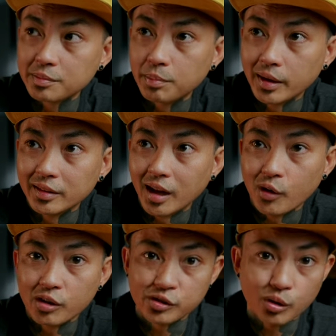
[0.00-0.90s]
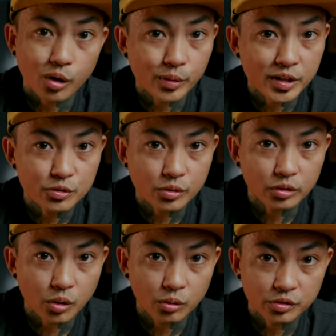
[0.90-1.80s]
but I've also already
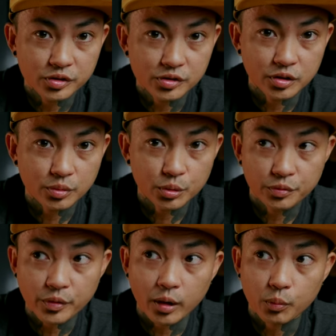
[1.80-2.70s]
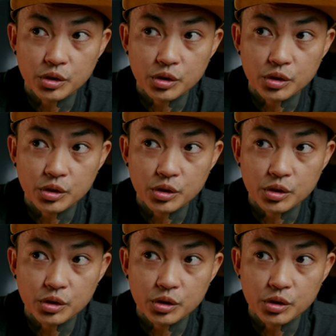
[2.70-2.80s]
drilled holes into the roof rack,